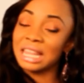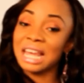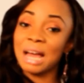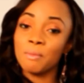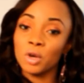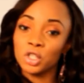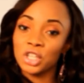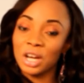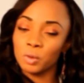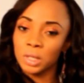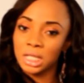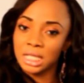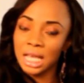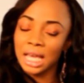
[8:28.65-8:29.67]
That much I
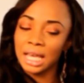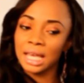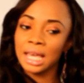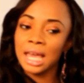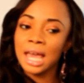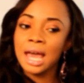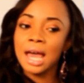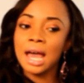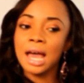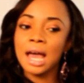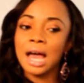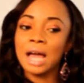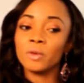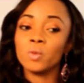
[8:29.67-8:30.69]
would say.
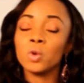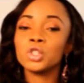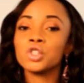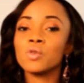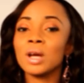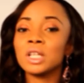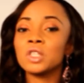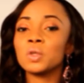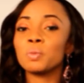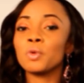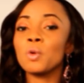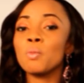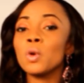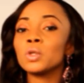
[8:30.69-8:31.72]
I was trying to
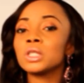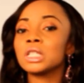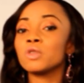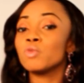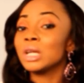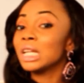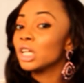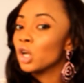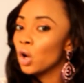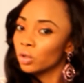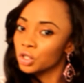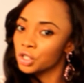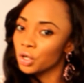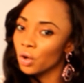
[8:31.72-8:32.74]
promote the reading
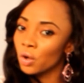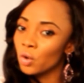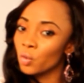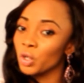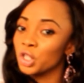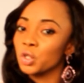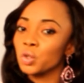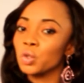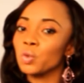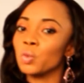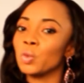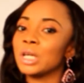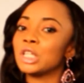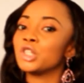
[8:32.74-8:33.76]
culture, which
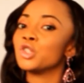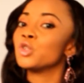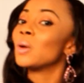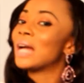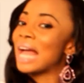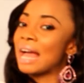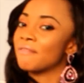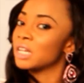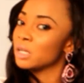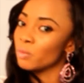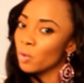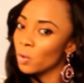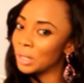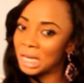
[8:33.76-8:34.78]
we do not have
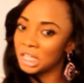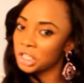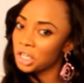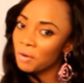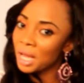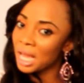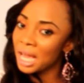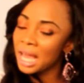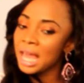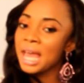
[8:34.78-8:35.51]
anymore in Nigeria.